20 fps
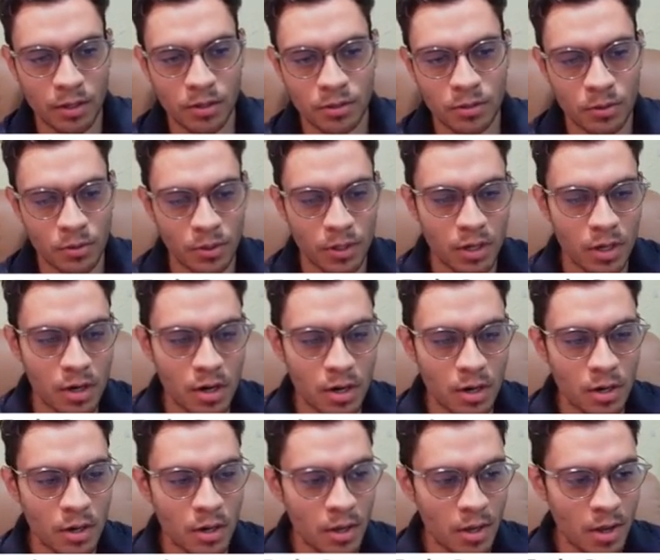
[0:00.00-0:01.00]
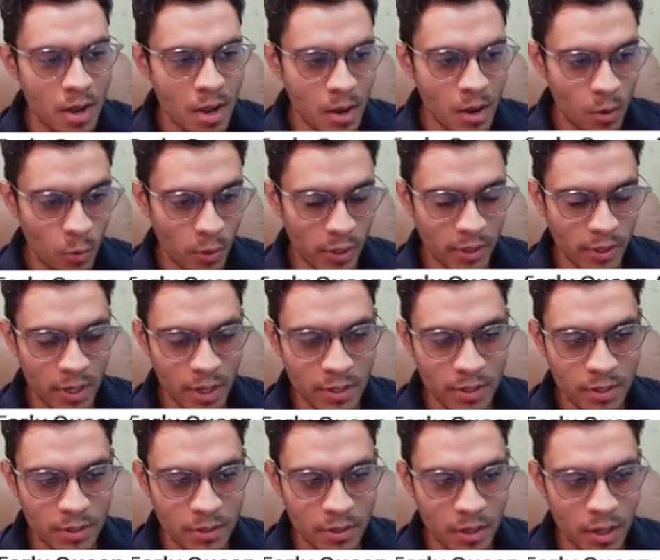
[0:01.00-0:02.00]
So here with knight
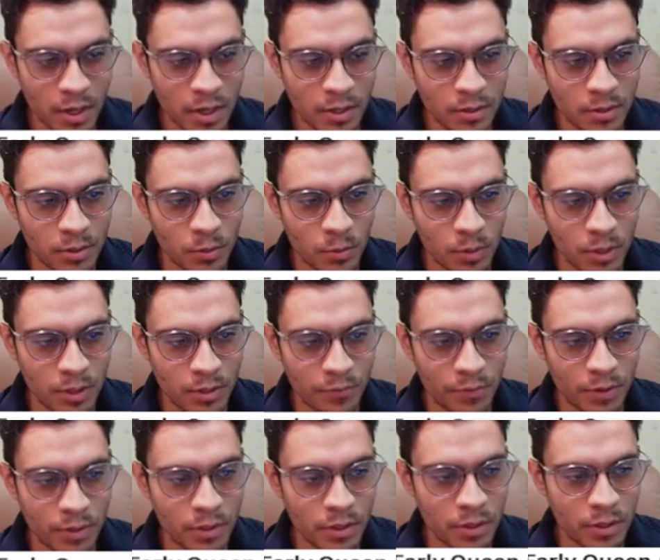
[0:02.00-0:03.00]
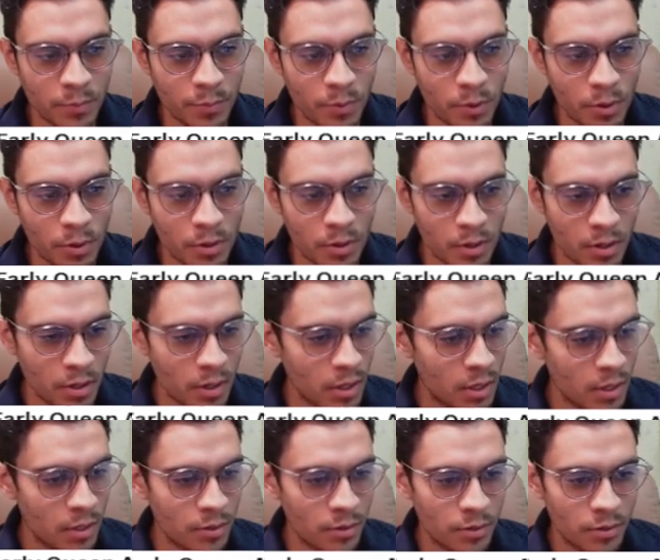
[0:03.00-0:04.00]
c6, we're defending the pawn.
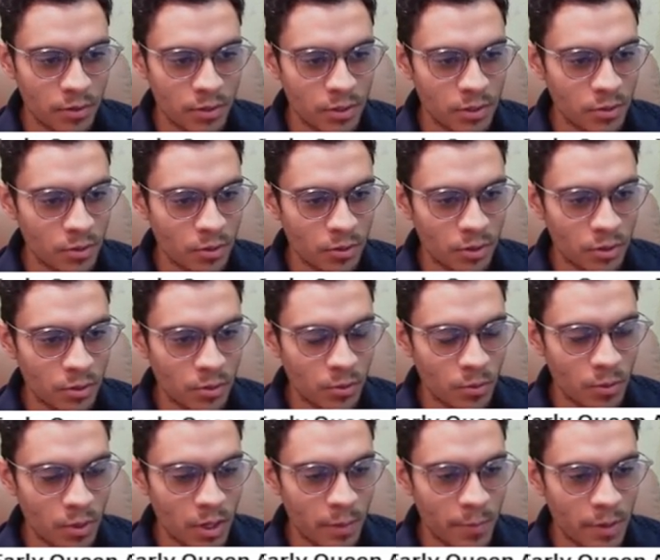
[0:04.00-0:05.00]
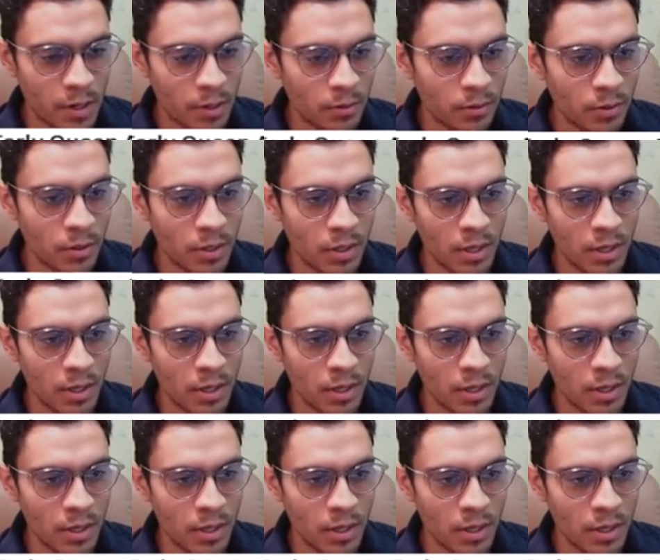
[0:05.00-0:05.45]
There is nothing to worry about.